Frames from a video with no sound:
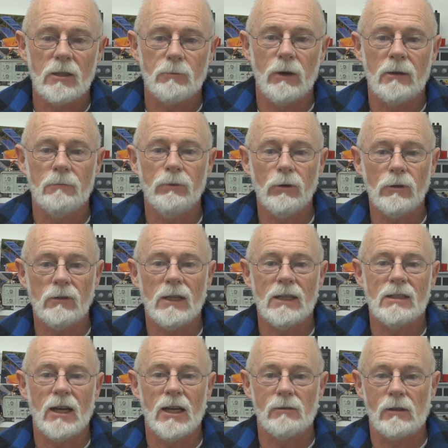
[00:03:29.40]
it's pretty important
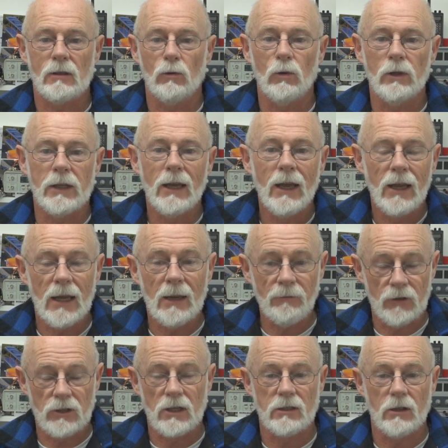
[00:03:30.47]
these days with all the
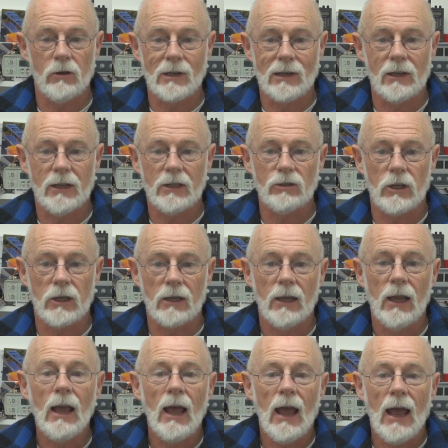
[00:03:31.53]
emphasis on electric.
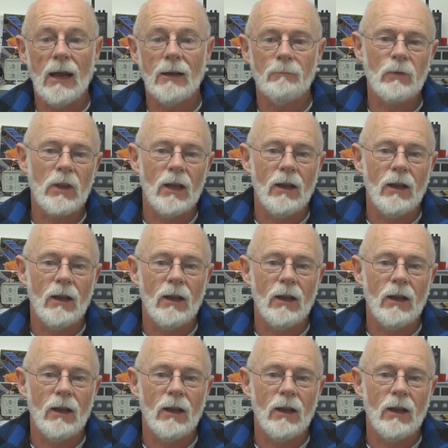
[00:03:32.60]
And